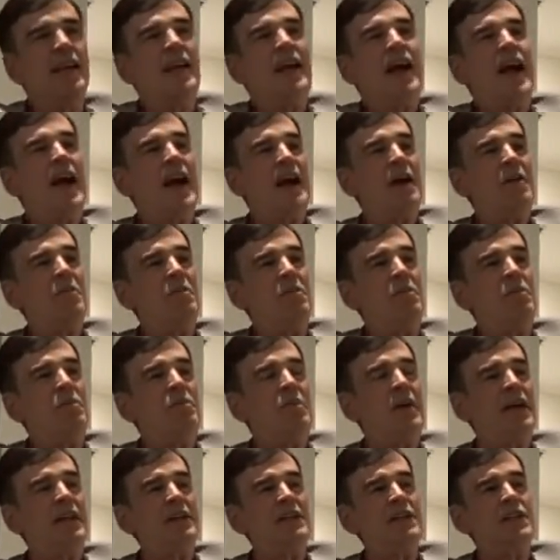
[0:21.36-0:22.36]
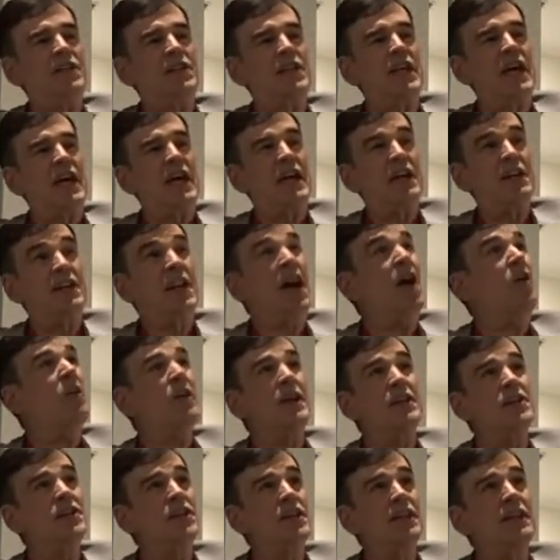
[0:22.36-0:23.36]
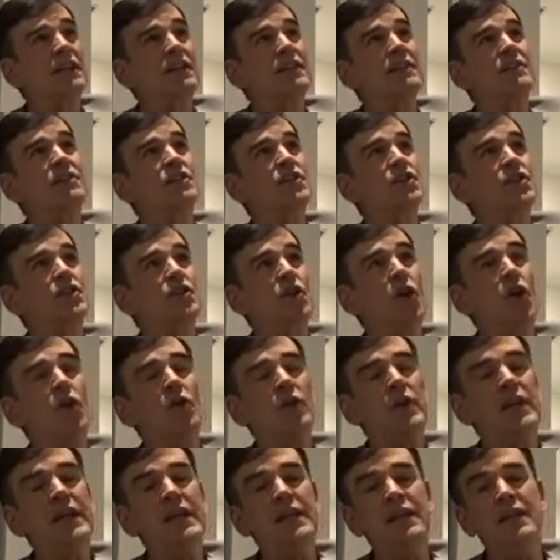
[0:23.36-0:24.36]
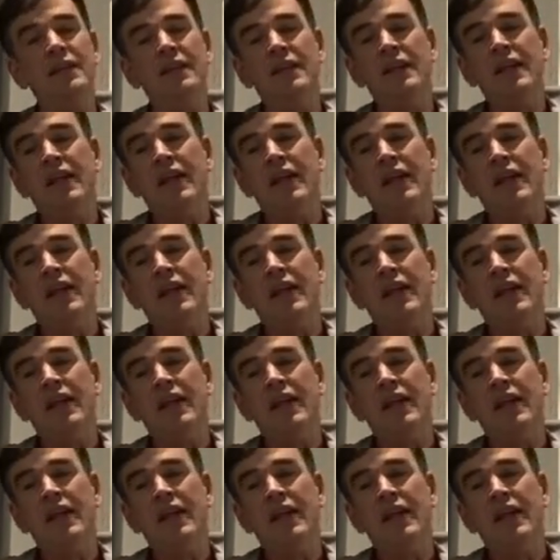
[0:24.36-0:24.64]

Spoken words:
No, it's a story